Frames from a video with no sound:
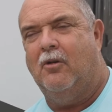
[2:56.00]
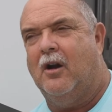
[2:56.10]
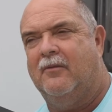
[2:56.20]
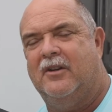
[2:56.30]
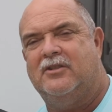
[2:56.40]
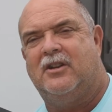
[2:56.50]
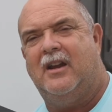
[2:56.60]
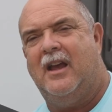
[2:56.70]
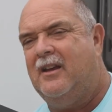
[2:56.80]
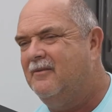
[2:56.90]
RVs
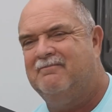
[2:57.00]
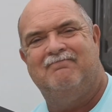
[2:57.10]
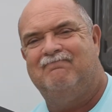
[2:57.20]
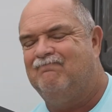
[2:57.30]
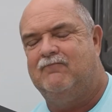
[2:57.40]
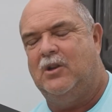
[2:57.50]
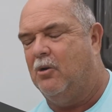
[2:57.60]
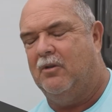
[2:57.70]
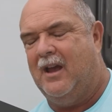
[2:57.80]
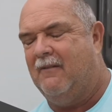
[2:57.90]
today
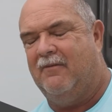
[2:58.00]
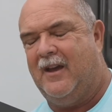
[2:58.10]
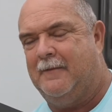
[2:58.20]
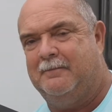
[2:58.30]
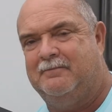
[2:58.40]
don't have that.